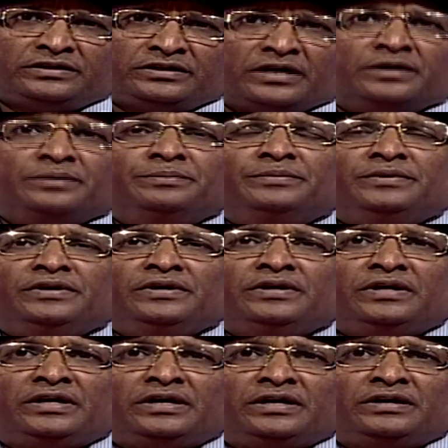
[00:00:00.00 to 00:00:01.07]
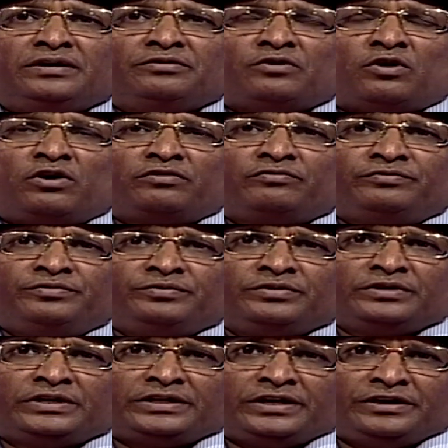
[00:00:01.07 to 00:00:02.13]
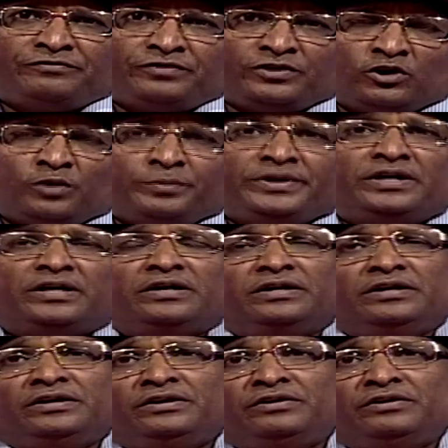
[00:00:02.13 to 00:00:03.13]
term or a phenomena